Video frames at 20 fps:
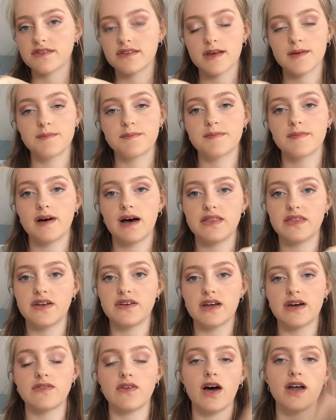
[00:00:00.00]
and
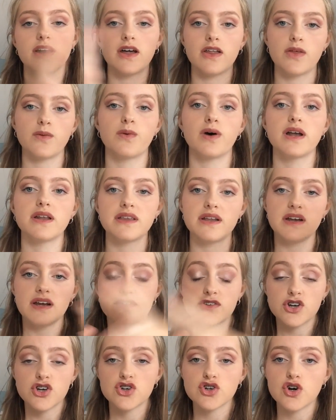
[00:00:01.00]
then you have like another one, then you
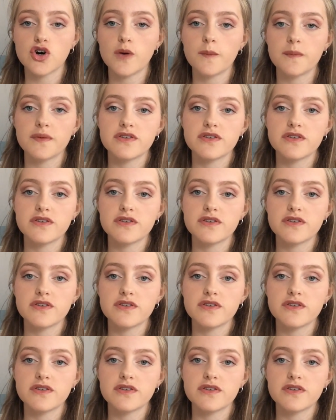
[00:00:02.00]
have a shop,